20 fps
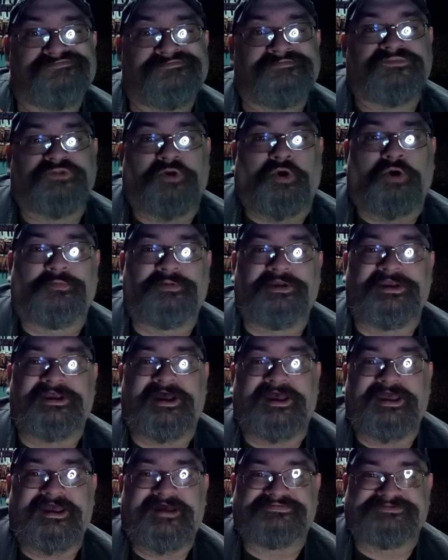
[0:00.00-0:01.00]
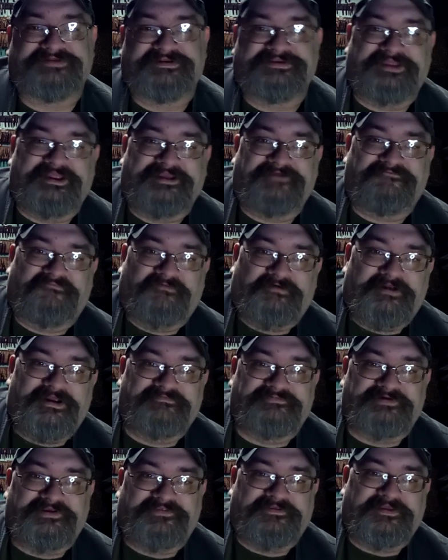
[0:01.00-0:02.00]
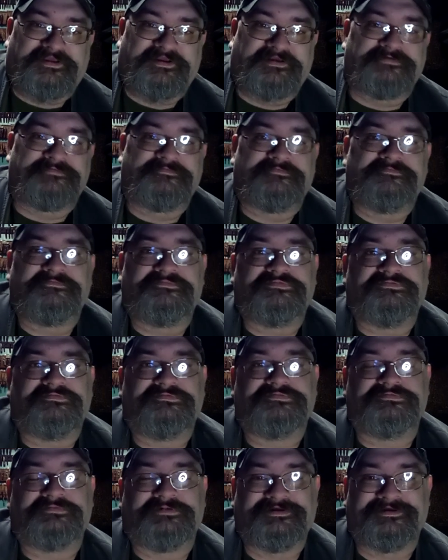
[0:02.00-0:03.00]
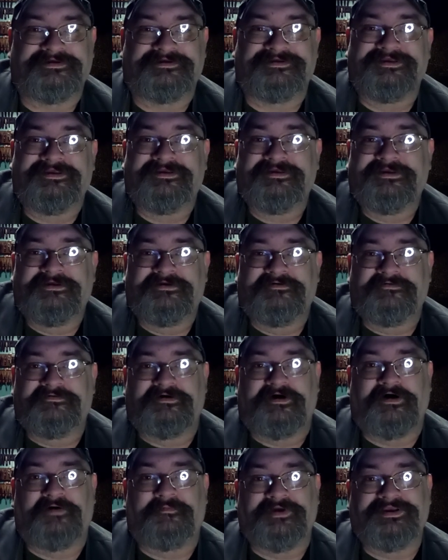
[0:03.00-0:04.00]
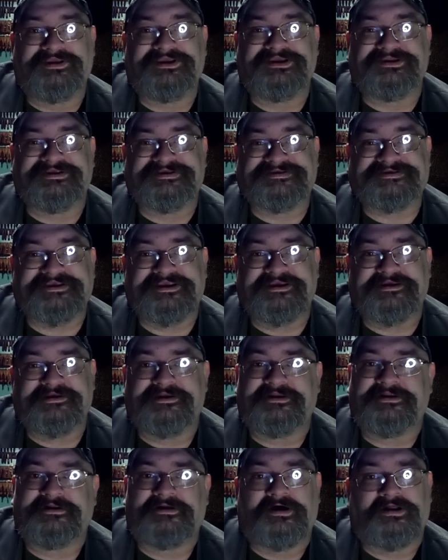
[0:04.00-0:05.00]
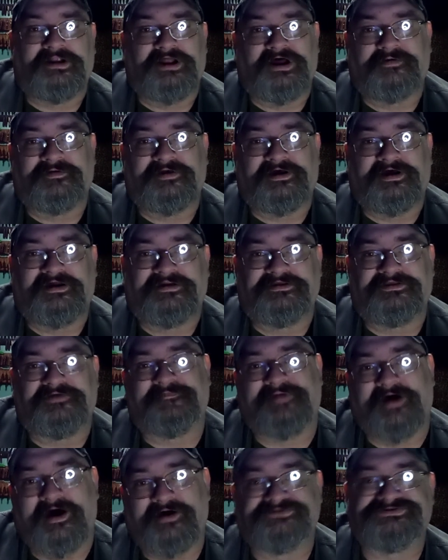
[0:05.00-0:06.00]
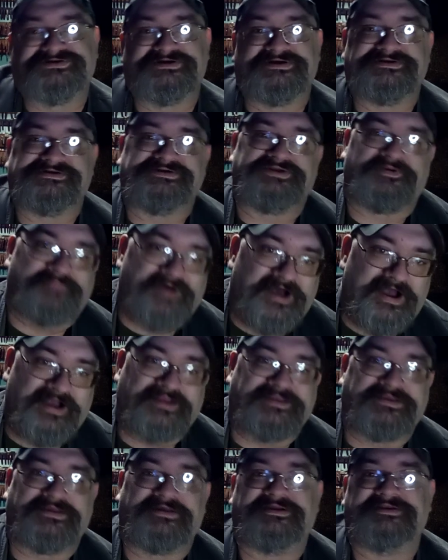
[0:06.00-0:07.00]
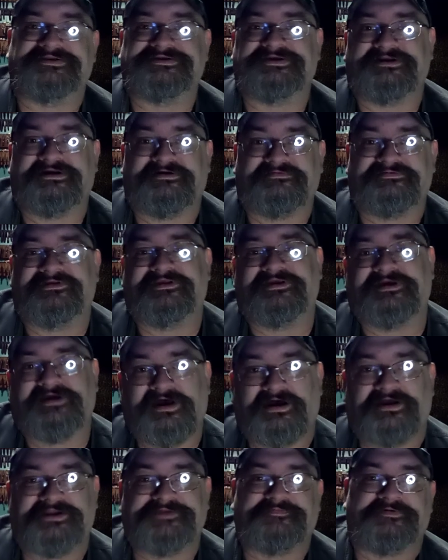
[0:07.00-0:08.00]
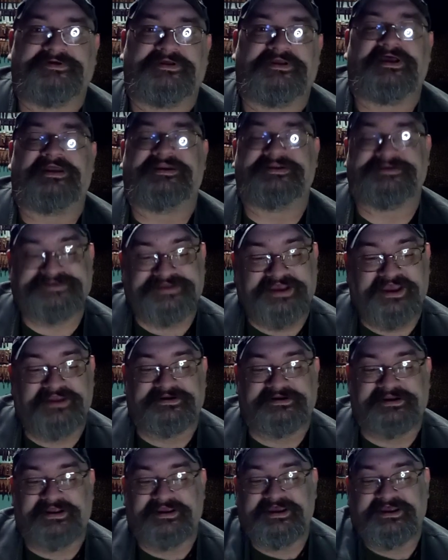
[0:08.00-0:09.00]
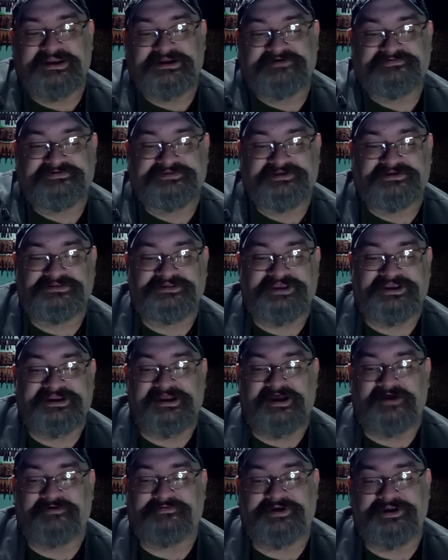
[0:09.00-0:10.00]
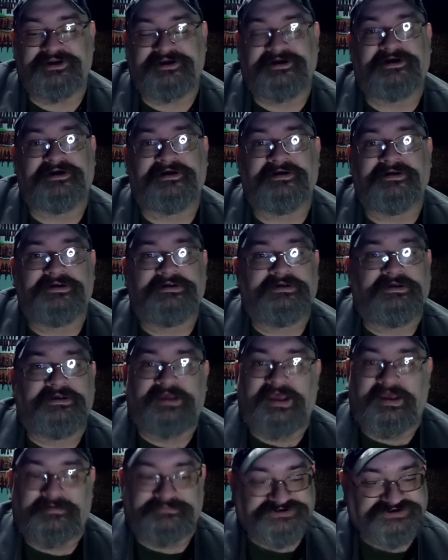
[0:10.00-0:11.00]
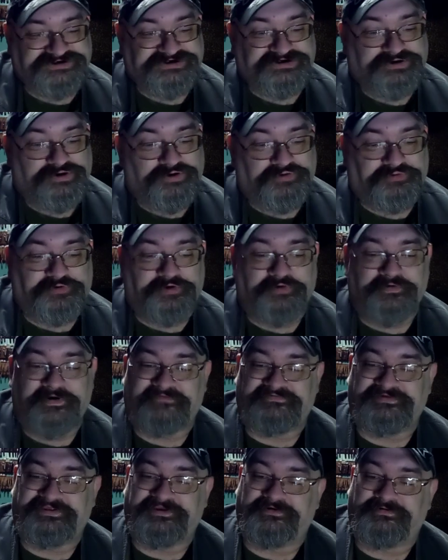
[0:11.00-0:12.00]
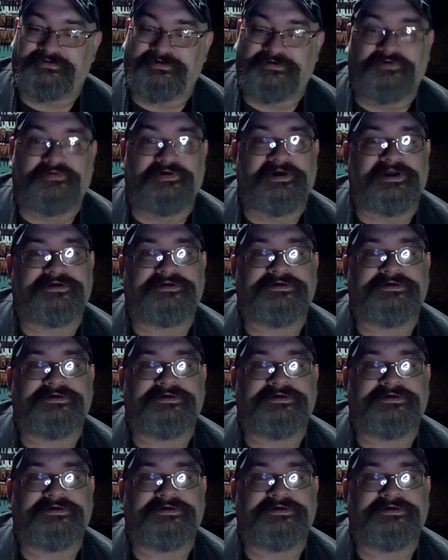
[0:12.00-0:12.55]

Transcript: normally I have to dig for everything, all my EDC, get it all out of the pouches and the pockets and everything else, but I decided I got everything laid out right here. I'm just going to go through everything real quick,